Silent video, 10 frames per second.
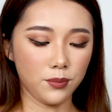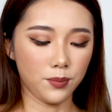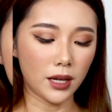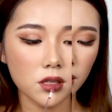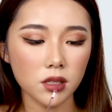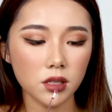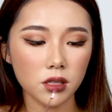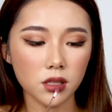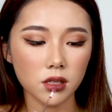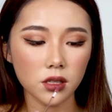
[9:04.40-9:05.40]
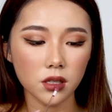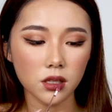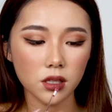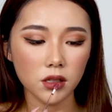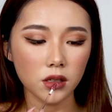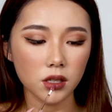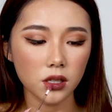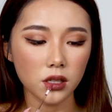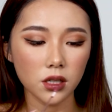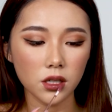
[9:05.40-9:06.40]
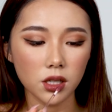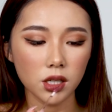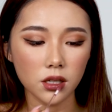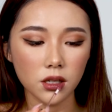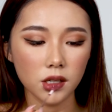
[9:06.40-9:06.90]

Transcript: Just in the center.